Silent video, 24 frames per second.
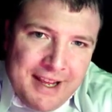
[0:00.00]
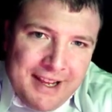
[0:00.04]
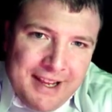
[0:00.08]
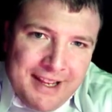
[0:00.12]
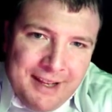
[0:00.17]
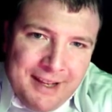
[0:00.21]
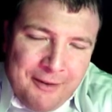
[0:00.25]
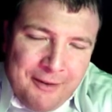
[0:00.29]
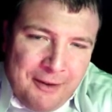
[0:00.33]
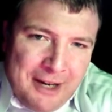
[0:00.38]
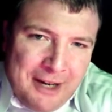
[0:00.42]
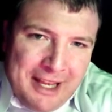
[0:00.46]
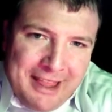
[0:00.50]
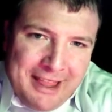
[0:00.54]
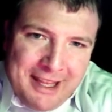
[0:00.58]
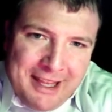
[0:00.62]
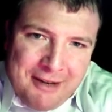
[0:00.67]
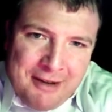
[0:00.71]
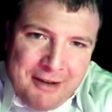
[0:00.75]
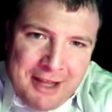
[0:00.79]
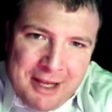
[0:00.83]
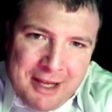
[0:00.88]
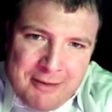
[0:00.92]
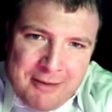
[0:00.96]
the funny thing
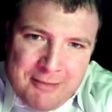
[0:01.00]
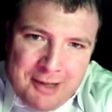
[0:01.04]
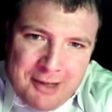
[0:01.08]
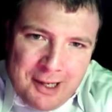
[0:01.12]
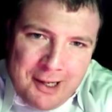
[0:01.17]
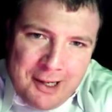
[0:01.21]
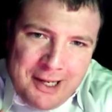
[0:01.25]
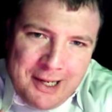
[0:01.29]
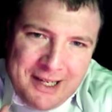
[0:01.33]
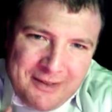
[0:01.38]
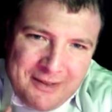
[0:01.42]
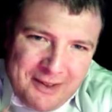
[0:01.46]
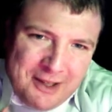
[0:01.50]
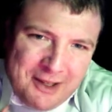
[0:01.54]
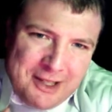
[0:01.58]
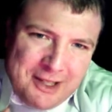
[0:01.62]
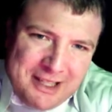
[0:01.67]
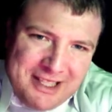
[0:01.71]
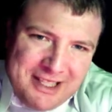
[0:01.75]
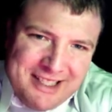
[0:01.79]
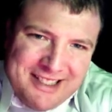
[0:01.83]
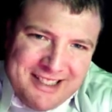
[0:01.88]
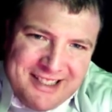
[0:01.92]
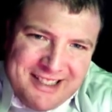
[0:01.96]
with him, he
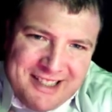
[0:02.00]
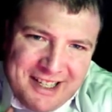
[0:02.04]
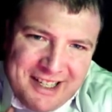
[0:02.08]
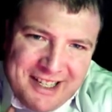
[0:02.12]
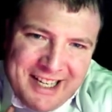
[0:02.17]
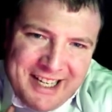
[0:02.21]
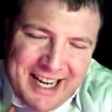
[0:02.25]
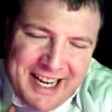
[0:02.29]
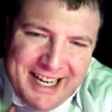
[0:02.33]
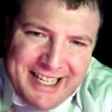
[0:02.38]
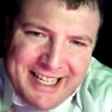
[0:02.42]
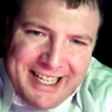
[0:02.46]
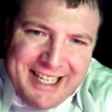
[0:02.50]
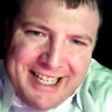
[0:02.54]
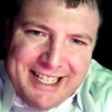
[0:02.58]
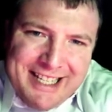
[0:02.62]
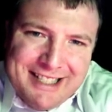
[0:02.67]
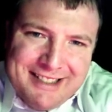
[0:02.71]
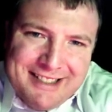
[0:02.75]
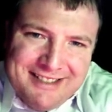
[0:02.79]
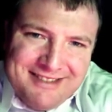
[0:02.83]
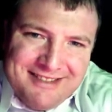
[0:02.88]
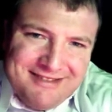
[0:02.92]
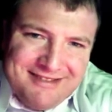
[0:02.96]
focuses on
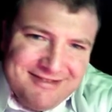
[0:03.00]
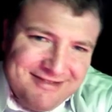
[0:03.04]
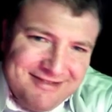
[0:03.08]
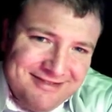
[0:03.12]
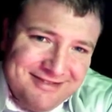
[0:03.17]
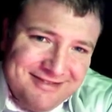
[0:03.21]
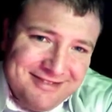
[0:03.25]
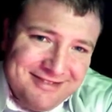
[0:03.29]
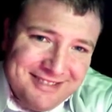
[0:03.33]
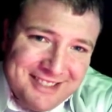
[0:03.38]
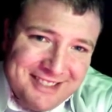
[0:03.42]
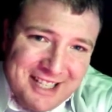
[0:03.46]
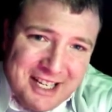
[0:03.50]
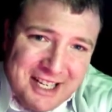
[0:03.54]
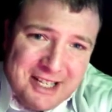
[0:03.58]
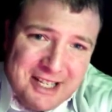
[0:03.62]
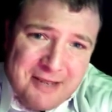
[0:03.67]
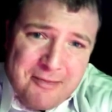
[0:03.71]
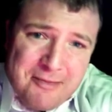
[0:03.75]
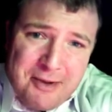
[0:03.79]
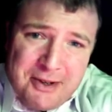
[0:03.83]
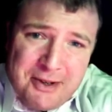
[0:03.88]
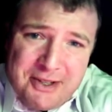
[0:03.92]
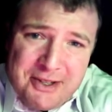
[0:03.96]
ideas as
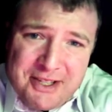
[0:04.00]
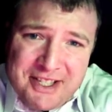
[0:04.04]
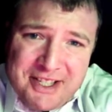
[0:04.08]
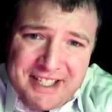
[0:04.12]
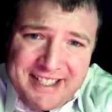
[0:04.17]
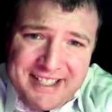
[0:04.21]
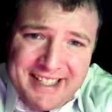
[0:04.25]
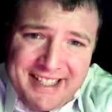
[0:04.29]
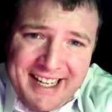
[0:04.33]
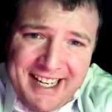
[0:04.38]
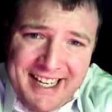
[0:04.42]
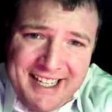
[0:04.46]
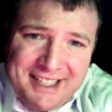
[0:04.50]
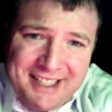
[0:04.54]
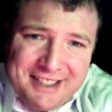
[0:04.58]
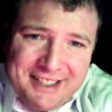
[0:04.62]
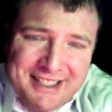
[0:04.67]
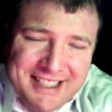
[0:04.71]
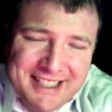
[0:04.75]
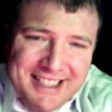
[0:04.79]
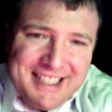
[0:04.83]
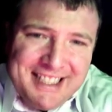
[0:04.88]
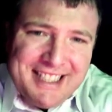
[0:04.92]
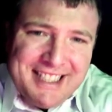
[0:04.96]
opposed to the style.
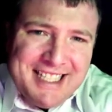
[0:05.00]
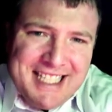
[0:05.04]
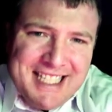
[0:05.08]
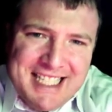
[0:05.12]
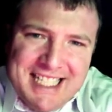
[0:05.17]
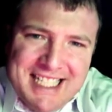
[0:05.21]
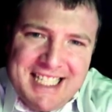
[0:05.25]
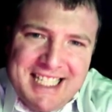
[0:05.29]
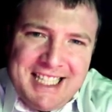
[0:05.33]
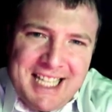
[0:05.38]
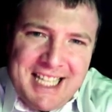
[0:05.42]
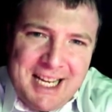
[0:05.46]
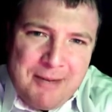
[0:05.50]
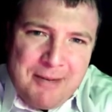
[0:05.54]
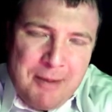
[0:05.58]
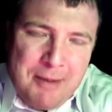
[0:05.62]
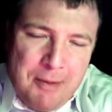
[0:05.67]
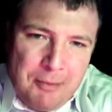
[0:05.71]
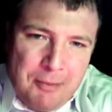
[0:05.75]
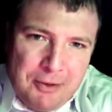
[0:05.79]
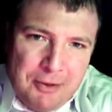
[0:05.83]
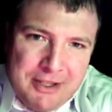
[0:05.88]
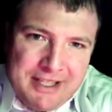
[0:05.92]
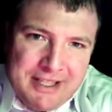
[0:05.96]
A lot of
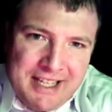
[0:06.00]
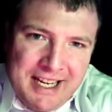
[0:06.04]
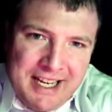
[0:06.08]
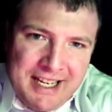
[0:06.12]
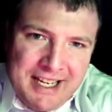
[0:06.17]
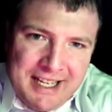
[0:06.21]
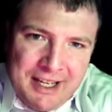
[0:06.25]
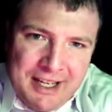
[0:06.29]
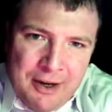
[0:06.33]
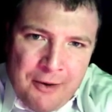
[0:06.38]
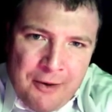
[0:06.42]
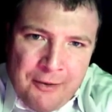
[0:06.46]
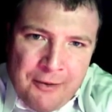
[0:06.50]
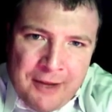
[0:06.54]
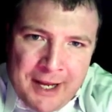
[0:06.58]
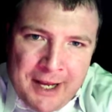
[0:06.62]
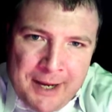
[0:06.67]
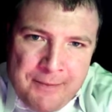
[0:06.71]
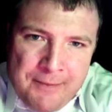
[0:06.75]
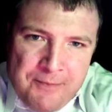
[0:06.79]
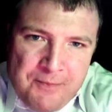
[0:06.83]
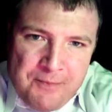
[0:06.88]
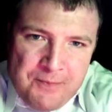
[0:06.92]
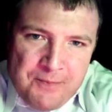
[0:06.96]
people just can't get over that.
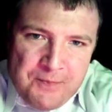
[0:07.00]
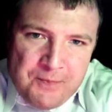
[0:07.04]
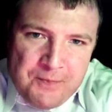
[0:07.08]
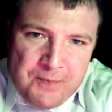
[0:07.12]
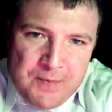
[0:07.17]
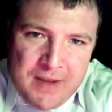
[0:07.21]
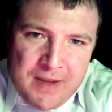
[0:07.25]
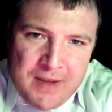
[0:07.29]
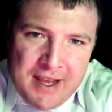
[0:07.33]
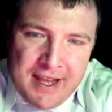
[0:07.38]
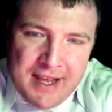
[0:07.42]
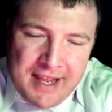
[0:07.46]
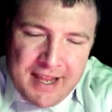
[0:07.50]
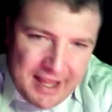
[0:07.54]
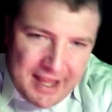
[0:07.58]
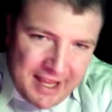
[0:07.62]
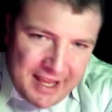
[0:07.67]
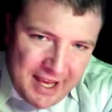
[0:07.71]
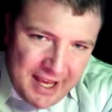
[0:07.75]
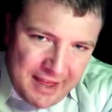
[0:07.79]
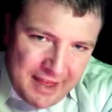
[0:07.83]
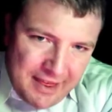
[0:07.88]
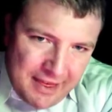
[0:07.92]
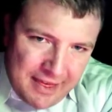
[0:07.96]
Now,
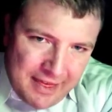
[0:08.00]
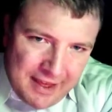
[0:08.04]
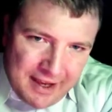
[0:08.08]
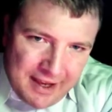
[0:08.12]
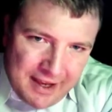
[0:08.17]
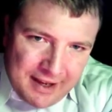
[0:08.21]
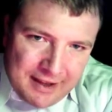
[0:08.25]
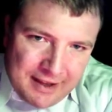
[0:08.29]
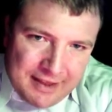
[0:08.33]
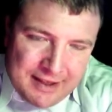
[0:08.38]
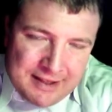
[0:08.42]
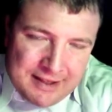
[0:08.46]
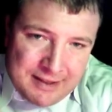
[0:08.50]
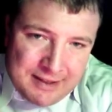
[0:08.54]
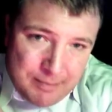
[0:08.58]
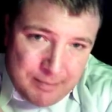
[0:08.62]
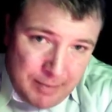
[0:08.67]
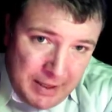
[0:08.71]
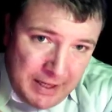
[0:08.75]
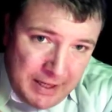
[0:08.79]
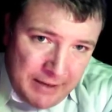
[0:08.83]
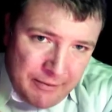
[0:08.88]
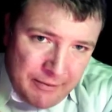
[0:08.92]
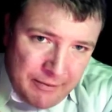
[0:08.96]
the other thing that's
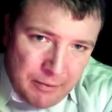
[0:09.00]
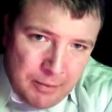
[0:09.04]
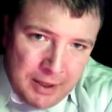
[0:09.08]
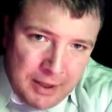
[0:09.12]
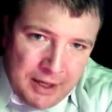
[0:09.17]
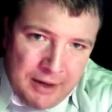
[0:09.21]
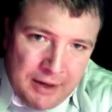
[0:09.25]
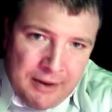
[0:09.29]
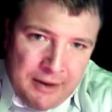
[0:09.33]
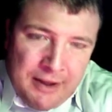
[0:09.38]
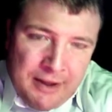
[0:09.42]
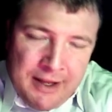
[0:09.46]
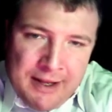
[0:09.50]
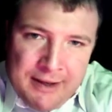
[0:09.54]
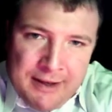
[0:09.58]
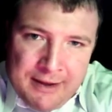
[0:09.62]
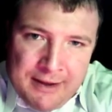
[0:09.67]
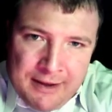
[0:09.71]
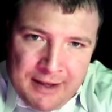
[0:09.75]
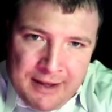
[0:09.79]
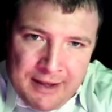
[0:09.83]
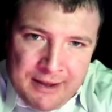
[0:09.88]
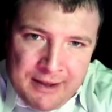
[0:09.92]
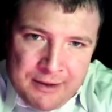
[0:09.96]
even bigger than
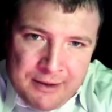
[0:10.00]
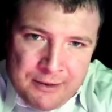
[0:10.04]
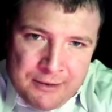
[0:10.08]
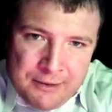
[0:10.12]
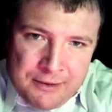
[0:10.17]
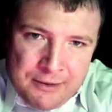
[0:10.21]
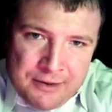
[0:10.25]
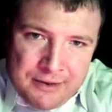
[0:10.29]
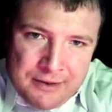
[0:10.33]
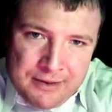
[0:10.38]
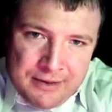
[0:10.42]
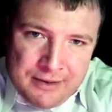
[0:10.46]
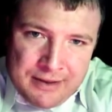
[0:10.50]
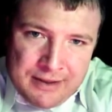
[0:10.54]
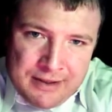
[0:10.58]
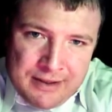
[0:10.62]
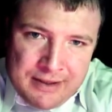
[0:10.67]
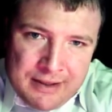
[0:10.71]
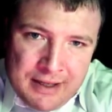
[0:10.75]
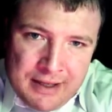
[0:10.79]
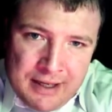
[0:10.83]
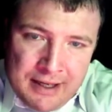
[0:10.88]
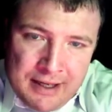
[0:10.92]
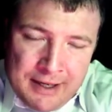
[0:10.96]

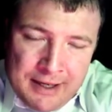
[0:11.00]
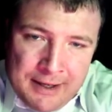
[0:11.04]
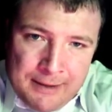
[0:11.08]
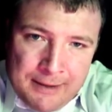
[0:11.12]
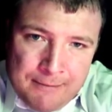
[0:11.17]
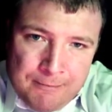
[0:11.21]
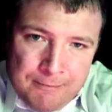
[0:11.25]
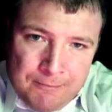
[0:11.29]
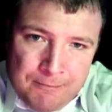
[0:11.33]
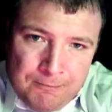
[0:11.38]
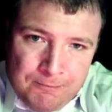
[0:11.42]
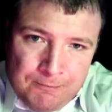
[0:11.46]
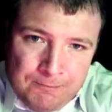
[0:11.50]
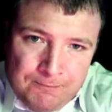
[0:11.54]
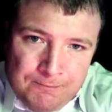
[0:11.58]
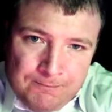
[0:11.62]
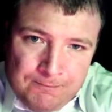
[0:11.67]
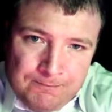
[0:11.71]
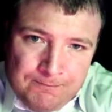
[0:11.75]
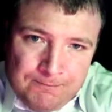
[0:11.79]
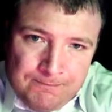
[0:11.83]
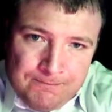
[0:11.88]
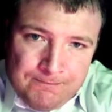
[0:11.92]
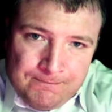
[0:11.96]
um,
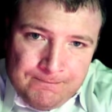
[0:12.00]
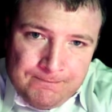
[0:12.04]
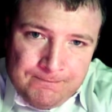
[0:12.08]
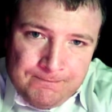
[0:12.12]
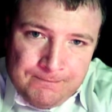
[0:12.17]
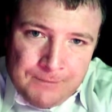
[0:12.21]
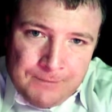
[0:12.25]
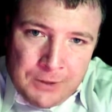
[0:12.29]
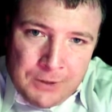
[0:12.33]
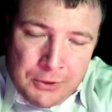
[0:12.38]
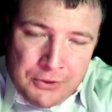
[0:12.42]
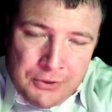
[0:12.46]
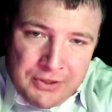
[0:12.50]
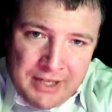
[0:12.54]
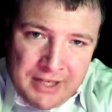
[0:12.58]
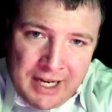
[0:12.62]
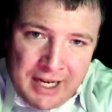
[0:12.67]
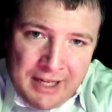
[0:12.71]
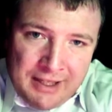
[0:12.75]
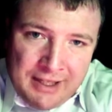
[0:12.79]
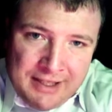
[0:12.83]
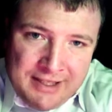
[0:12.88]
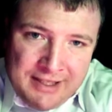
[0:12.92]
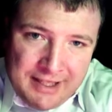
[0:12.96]
those
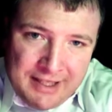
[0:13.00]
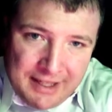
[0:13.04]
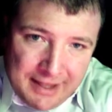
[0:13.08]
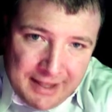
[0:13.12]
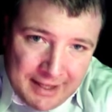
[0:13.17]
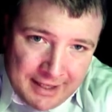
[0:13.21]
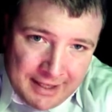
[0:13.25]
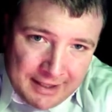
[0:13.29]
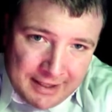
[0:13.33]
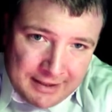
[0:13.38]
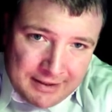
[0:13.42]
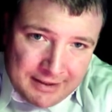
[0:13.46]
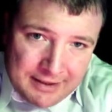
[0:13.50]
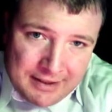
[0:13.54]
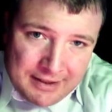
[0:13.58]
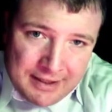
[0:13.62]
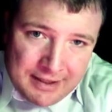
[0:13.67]
stylistic things